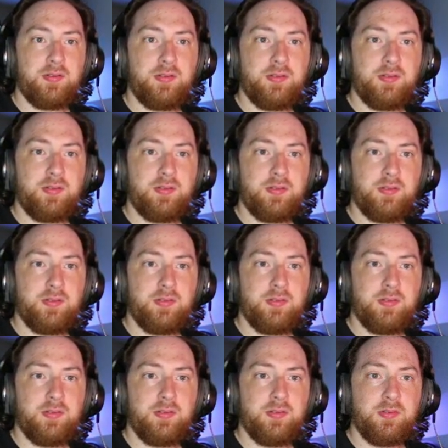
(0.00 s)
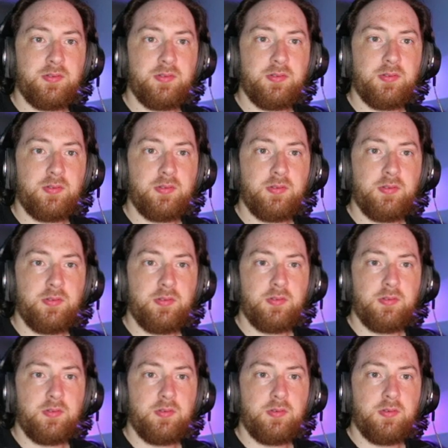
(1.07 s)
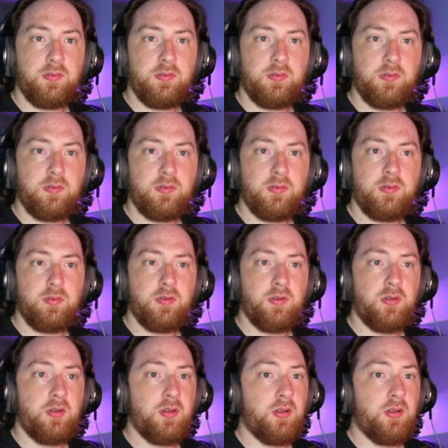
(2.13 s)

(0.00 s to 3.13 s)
Nobody speaks.